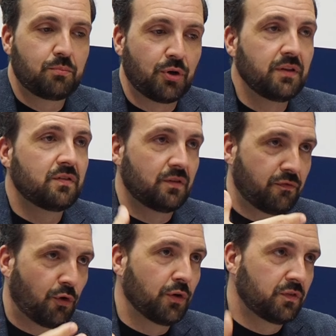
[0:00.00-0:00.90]
prints the
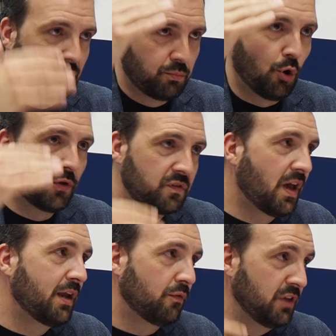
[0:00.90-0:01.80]
first
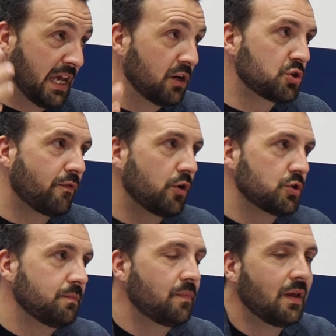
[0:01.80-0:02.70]
broadside of the English version.